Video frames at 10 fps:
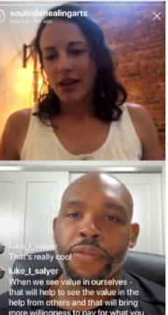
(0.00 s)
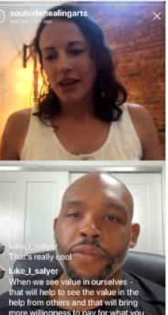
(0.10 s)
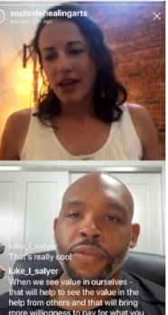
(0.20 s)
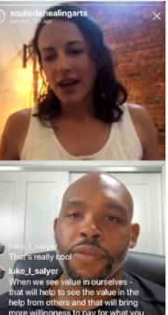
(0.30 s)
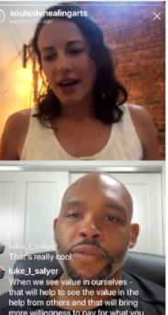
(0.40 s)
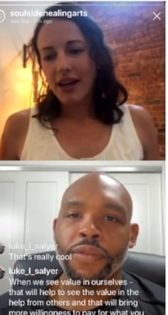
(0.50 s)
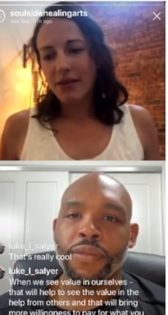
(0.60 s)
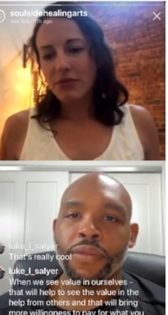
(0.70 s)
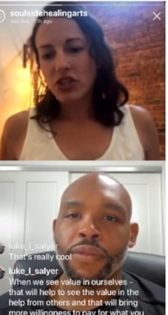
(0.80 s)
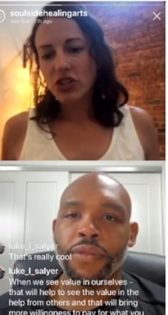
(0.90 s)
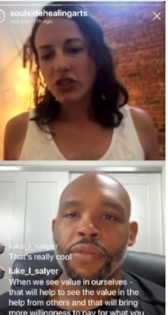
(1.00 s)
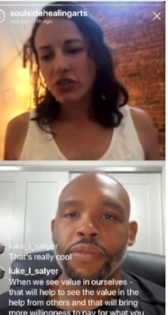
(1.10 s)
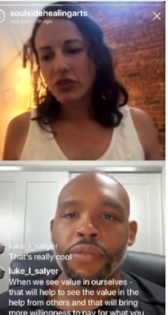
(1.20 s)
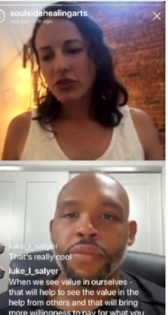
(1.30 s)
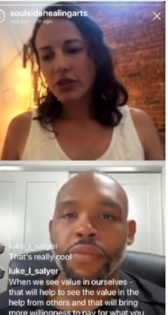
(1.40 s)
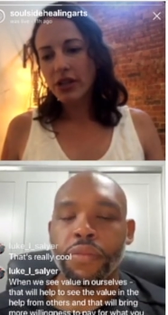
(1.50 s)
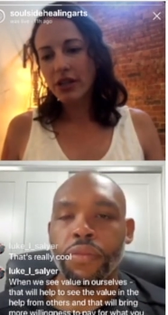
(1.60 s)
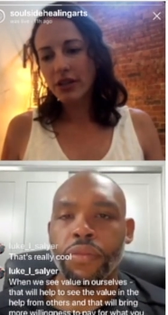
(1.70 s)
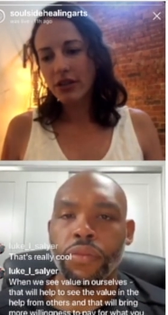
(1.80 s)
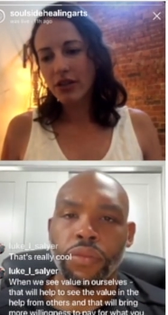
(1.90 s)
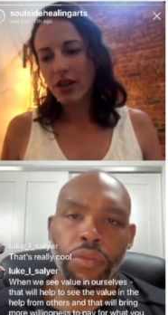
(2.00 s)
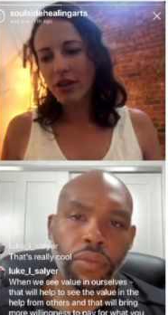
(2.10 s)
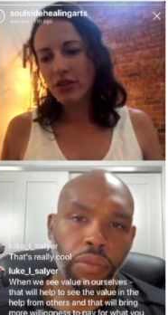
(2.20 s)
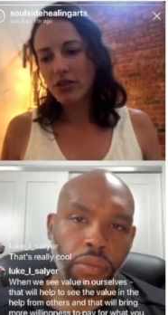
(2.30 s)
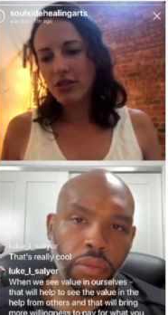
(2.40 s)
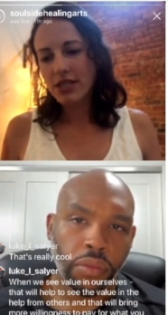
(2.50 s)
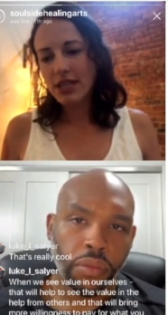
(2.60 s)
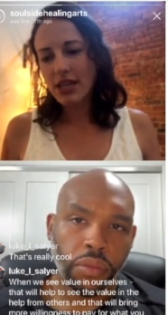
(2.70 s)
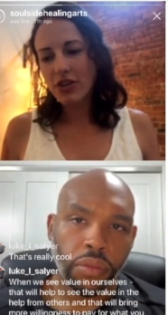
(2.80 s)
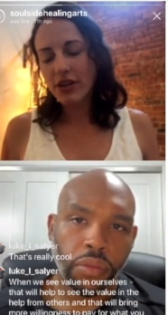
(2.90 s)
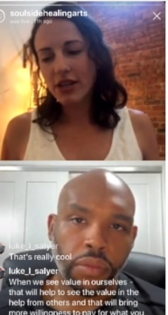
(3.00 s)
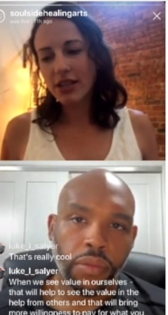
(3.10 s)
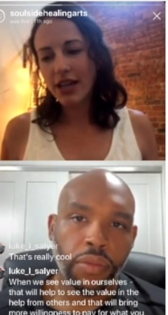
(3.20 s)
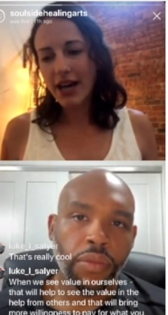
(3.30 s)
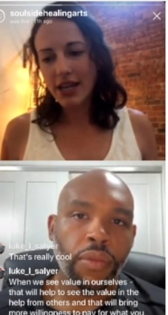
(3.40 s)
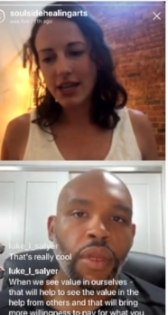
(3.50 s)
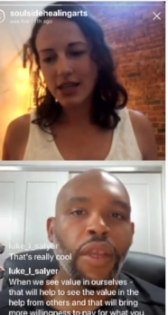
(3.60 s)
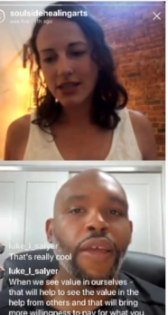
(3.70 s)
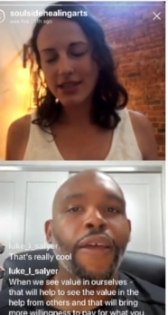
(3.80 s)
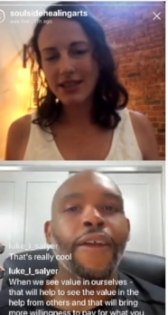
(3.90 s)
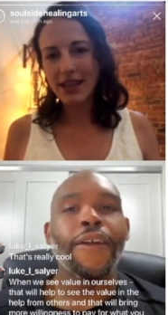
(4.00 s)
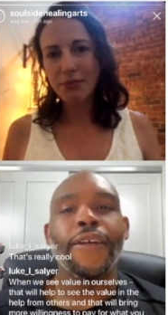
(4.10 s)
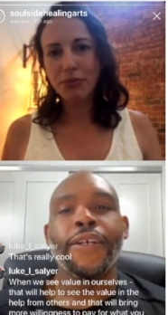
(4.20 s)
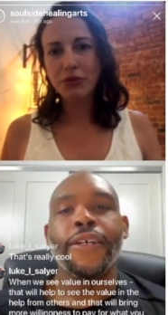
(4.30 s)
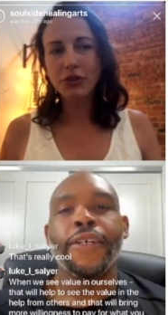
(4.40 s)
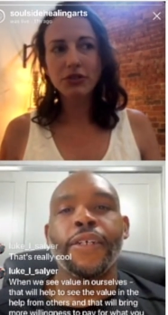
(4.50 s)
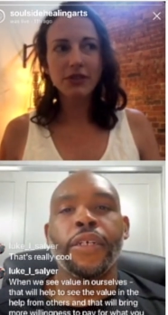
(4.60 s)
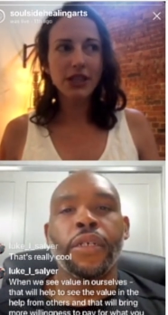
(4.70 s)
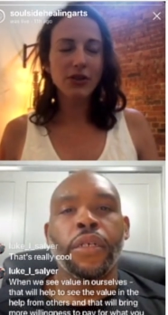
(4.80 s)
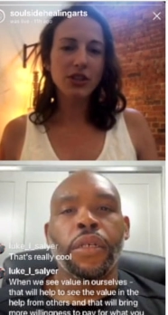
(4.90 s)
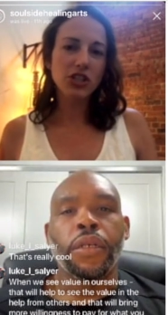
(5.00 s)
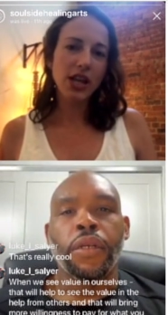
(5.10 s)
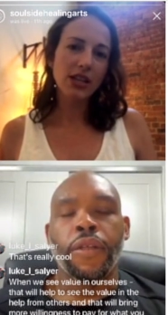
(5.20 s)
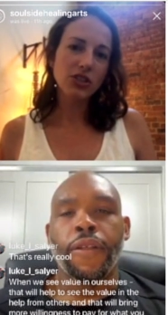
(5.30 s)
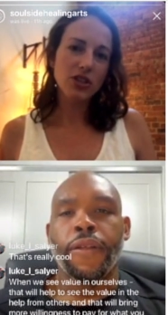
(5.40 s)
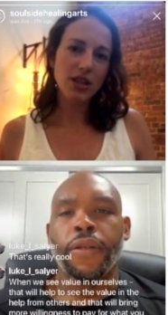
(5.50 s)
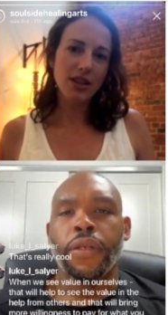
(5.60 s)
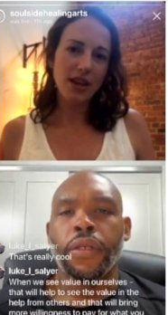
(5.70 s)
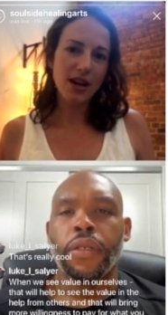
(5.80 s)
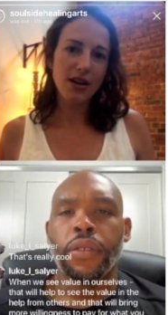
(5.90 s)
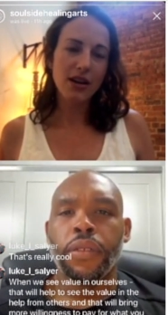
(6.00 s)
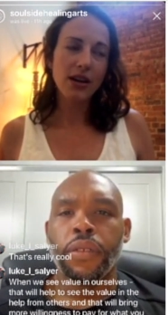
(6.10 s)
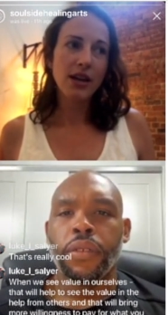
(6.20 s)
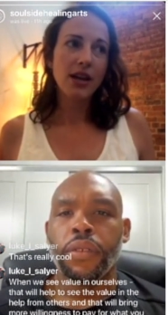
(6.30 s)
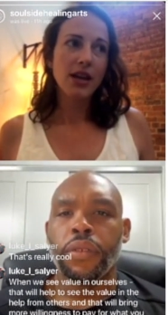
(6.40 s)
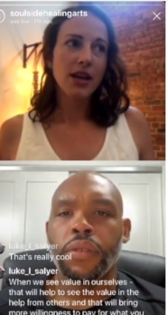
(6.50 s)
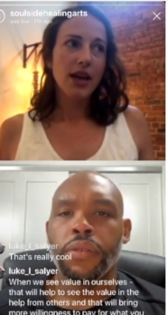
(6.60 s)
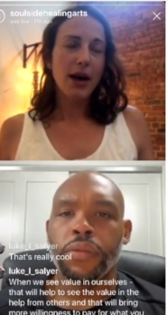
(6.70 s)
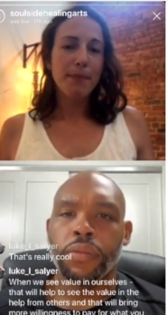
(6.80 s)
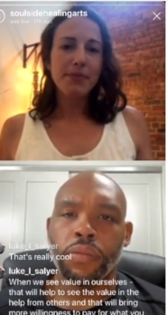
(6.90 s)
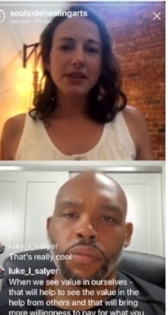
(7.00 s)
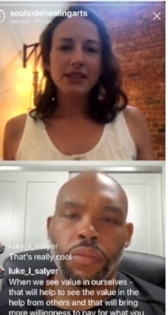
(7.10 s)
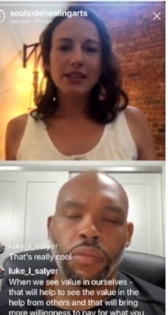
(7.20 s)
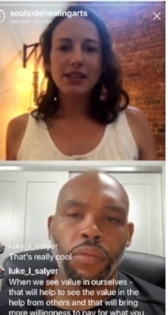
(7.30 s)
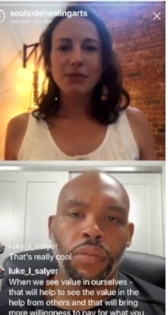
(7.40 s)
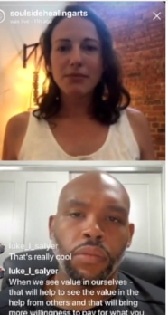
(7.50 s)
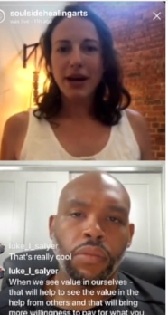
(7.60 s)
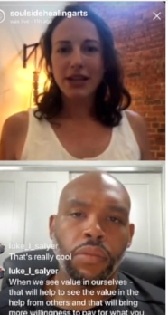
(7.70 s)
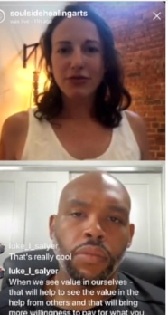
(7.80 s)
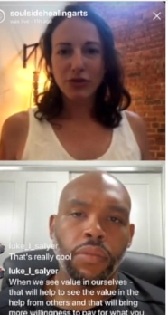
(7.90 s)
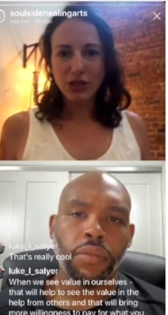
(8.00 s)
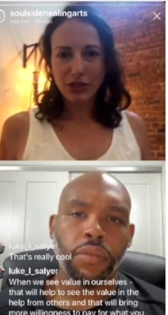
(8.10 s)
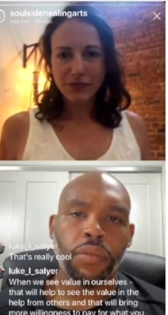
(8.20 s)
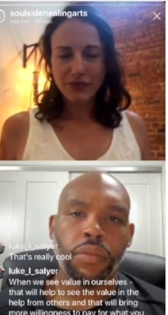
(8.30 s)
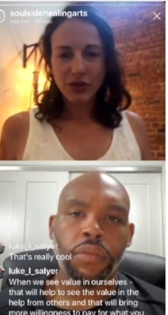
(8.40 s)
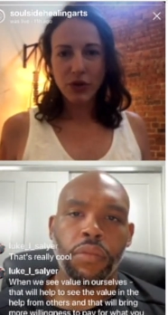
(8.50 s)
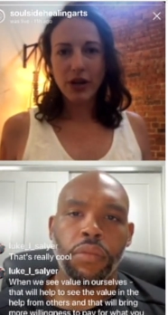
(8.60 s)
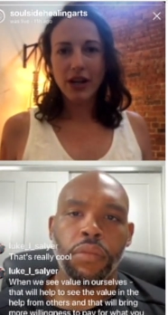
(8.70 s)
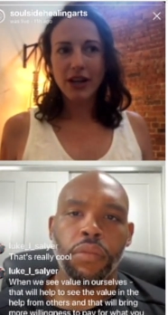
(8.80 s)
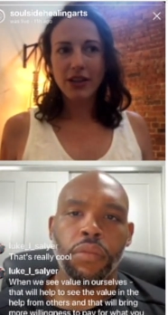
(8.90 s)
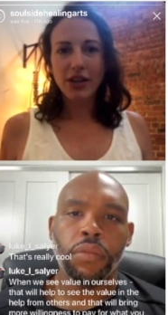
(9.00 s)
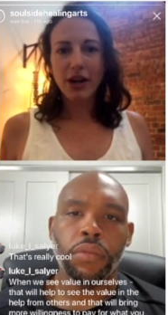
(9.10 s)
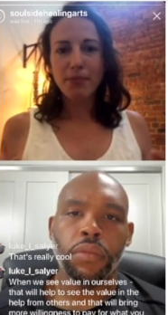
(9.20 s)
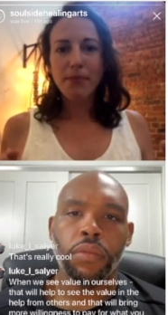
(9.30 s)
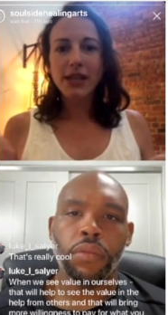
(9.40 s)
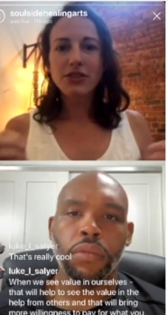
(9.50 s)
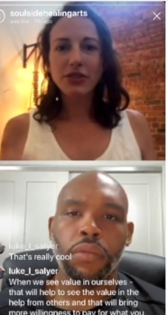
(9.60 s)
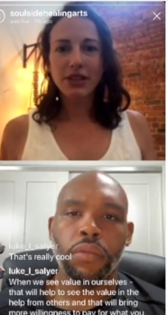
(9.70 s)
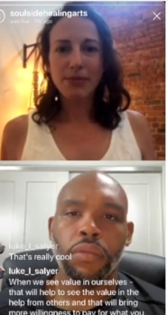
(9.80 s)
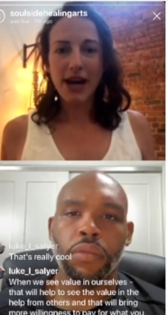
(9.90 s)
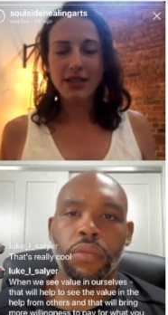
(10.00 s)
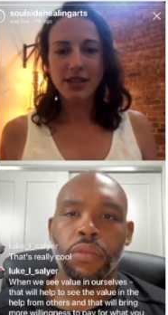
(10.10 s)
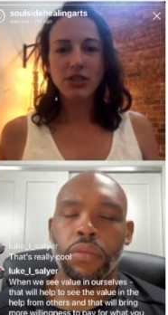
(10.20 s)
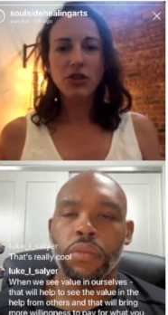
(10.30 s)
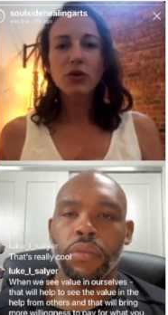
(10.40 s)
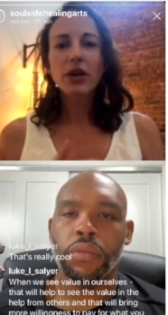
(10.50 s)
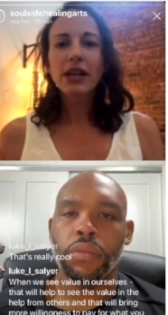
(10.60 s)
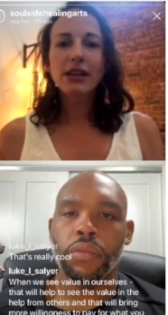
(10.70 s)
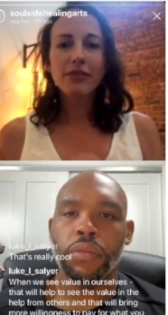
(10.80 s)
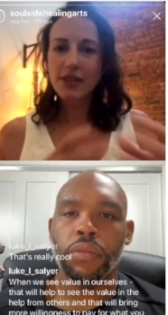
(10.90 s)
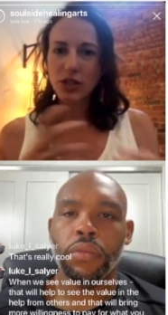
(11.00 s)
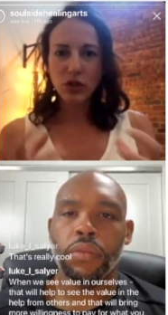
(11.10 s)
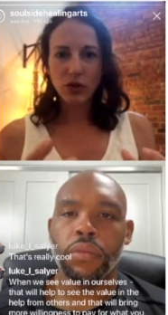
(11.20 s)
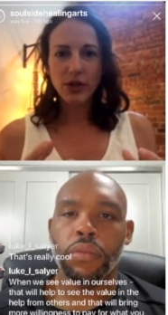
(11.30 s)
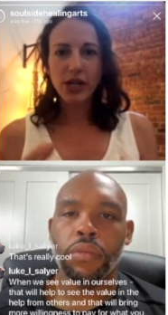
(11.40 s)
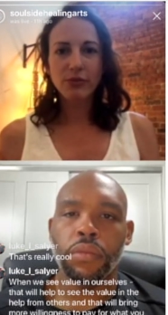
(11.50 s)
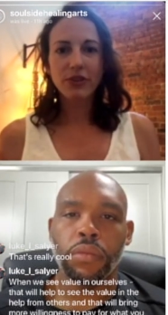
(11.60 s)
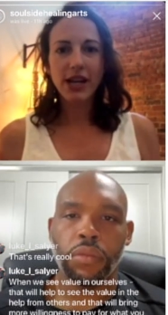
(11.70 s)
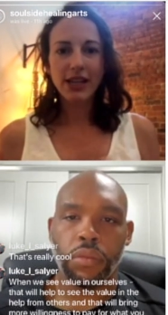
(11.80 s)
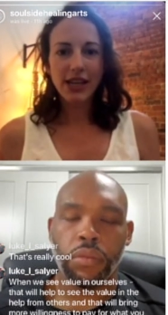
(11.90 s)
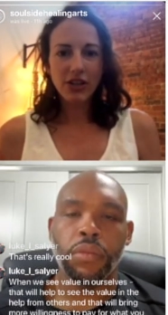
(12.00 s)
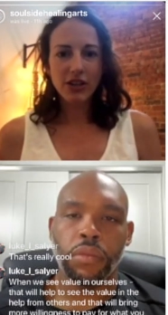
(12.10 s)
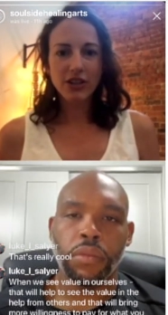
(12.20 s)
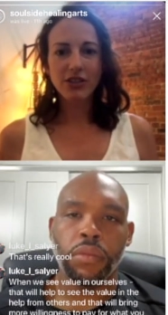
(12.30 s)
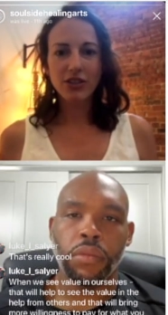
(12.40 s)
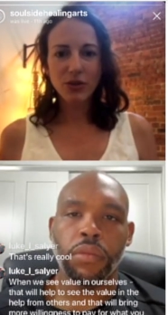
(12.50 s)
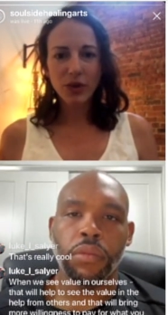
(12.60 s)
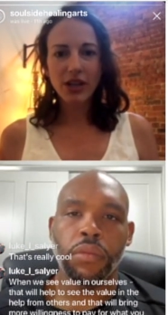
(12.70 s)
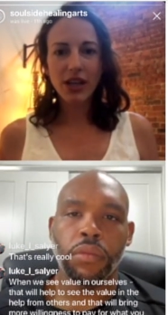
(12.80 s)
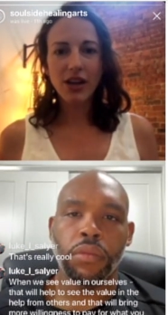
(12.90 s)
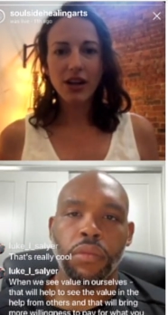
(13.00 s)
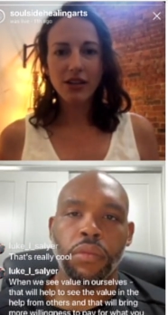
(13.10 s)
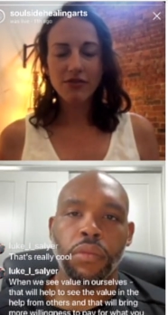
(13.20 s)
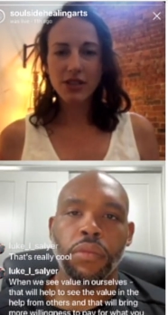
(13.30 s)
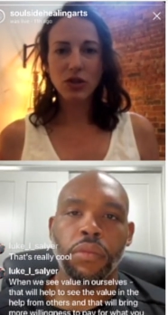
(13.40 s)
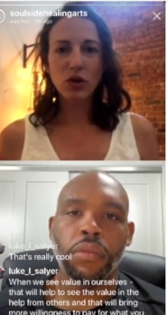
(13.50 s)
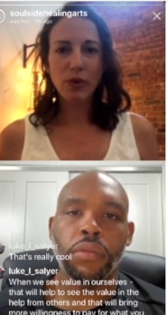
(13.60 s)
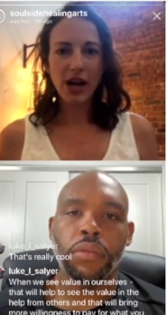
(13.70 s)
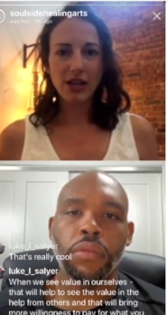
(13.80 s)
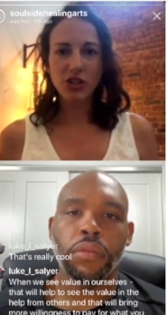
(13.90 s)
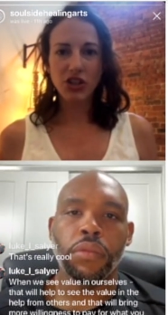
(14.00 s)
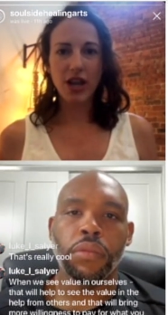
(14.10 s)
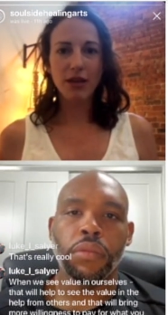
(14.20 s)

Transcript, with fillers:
Speaker 1: Do you see your clients improving or changing their ability to be mindful or their mental capacity? So you work in the physical realm, right? Like you're working on physical body shape